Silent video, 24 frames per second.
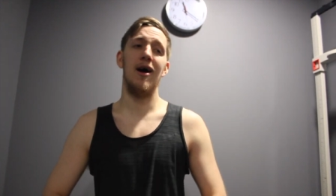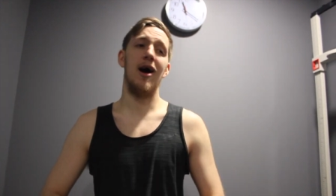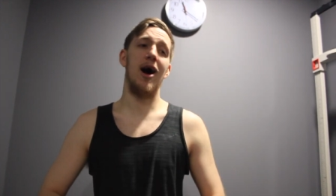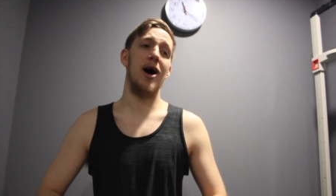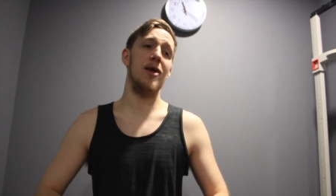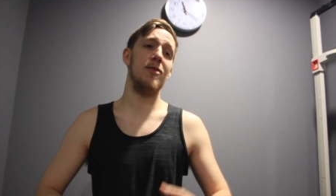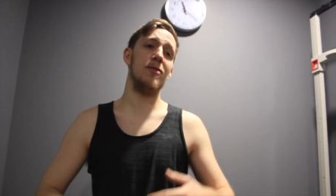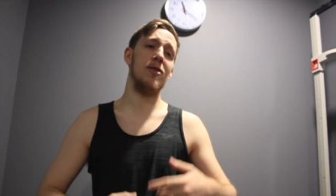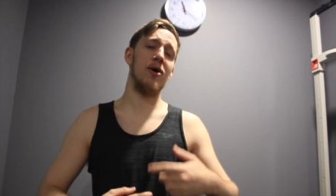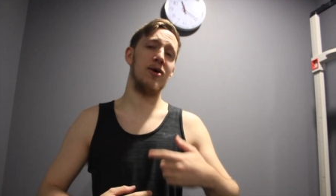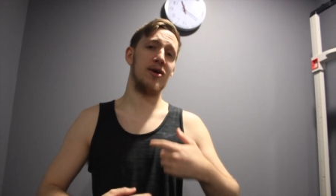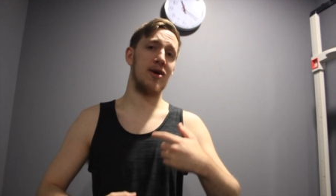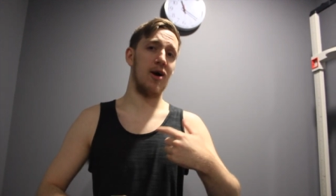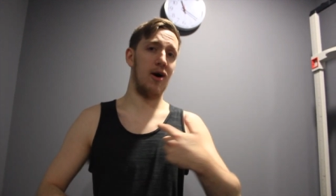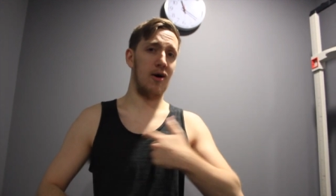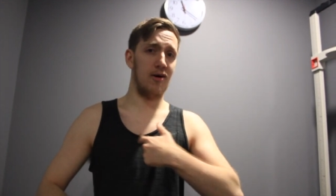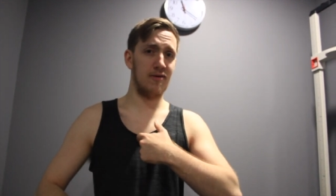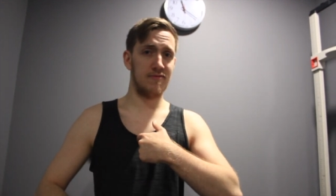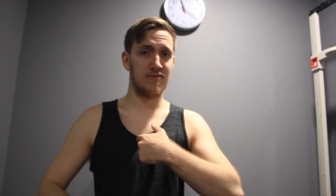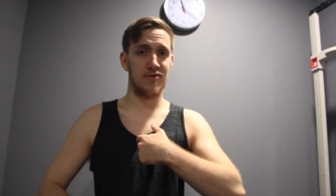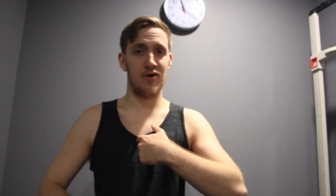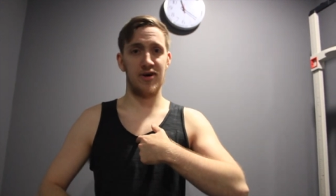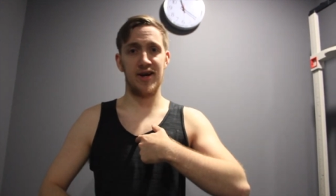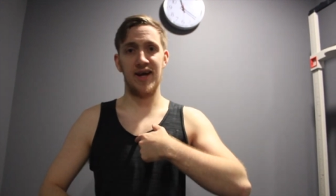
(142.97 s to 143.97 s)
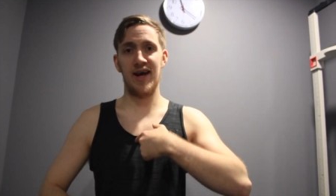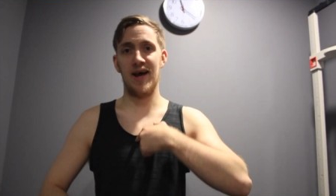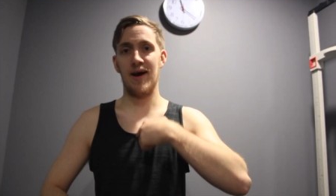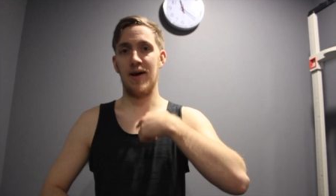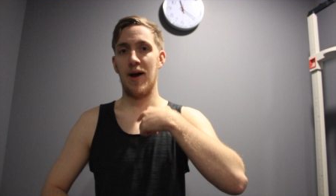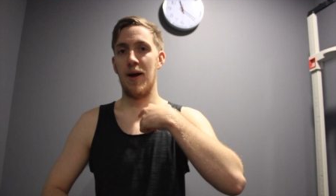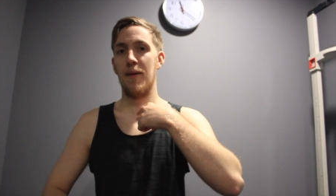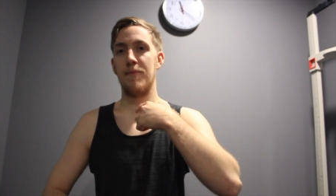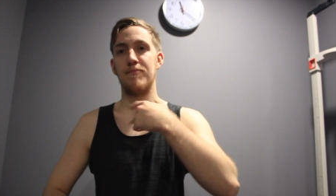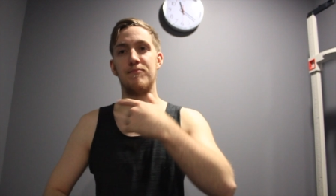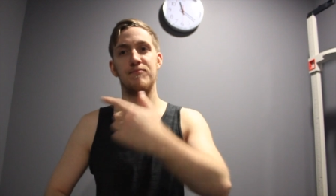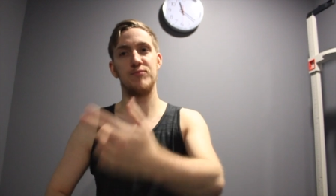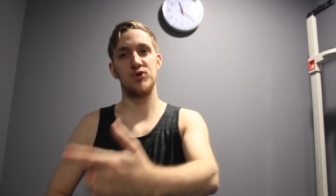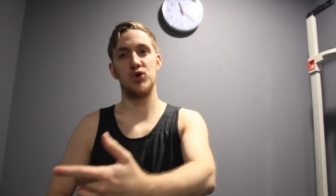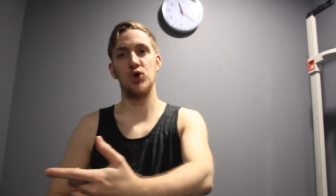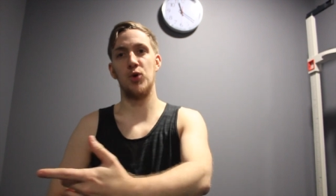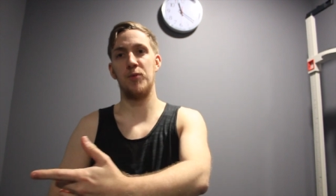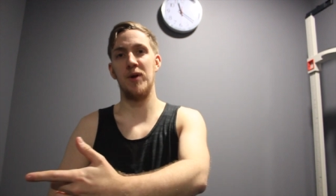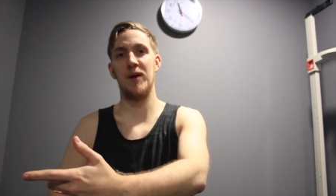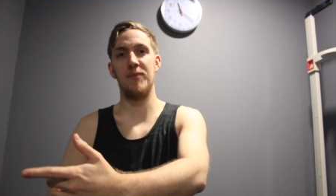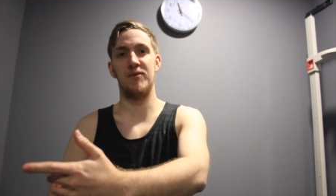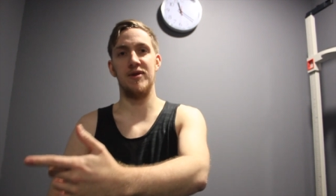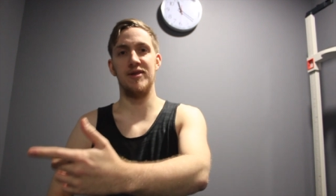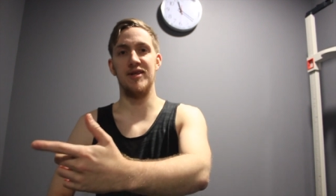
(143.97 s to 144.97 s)
And like I've got it sure
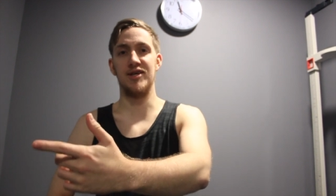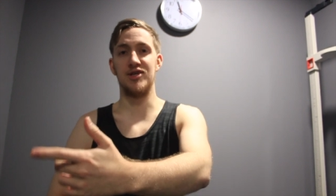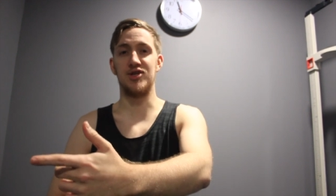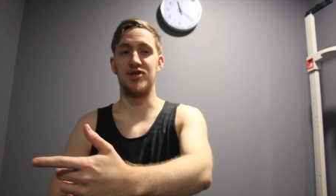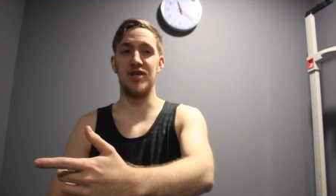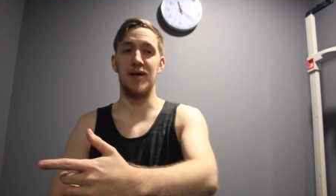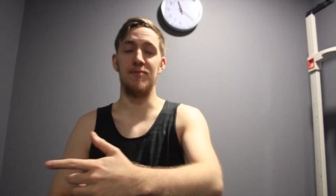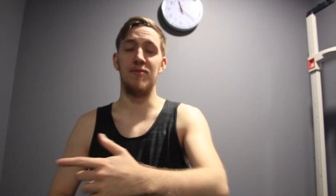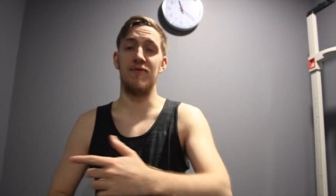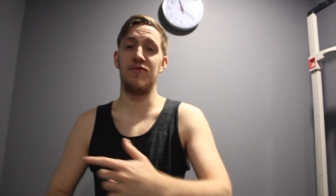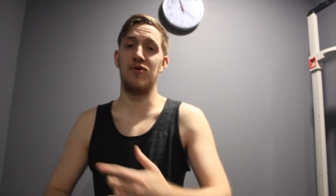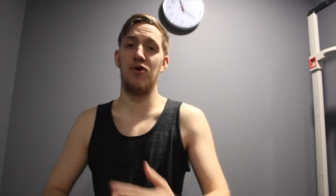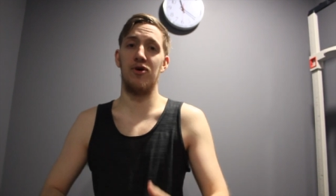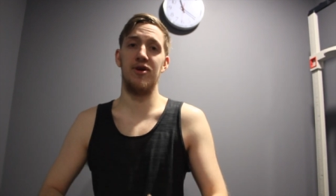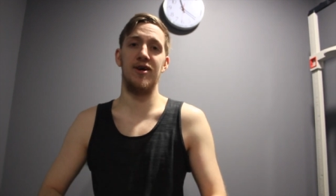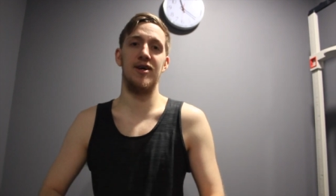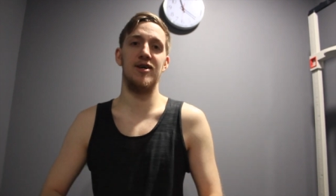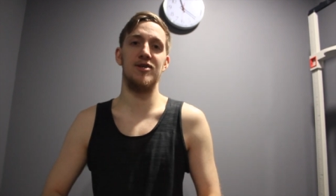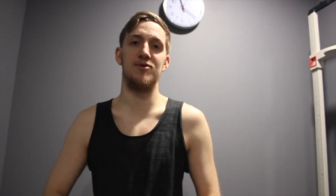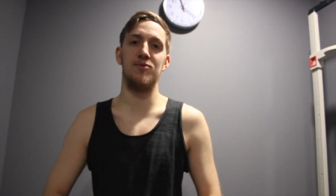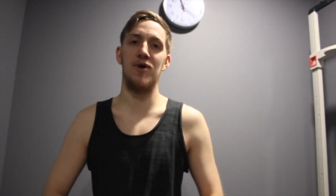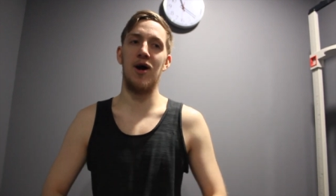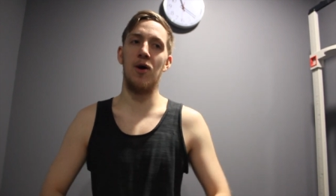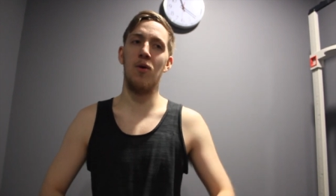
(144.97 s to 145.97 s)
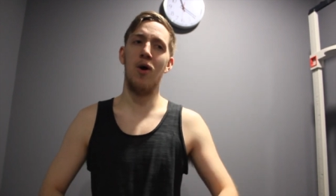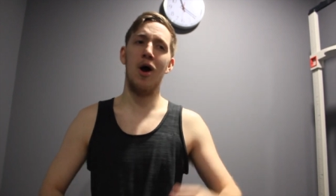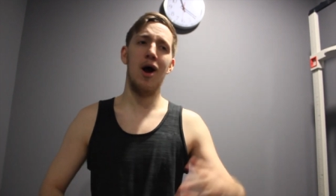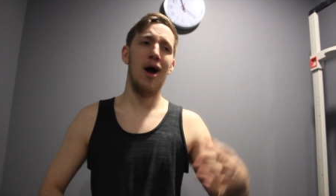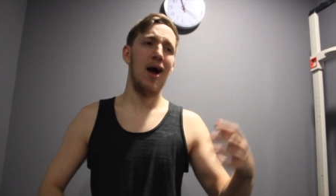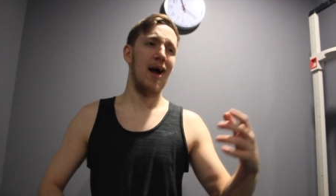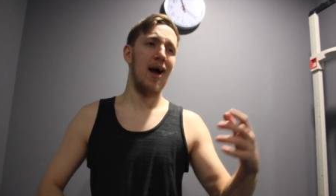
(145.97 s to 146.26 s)
people in this gym have got it as well.